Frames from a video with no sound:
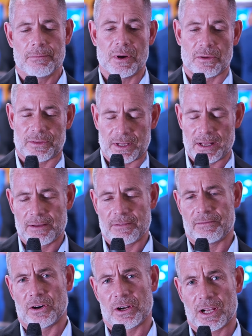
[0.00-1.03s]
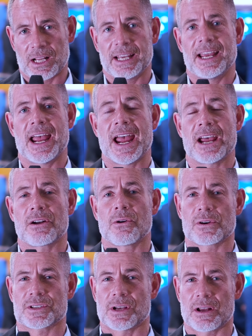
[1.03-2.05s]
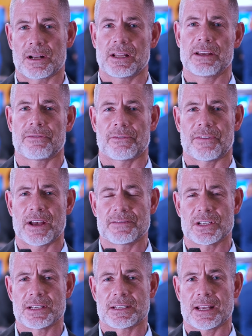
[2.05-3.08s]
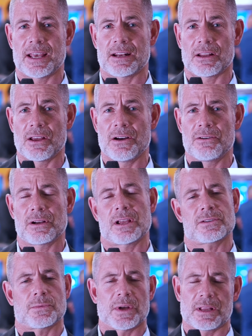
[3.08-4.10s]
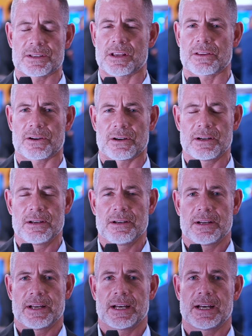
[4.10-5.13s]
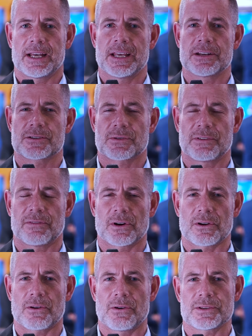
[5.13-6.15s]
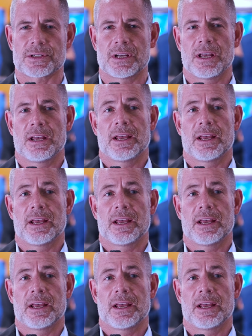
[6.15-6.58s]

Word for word: both vertically and horizontally for 5G standalone as well as other uh, industry verticals.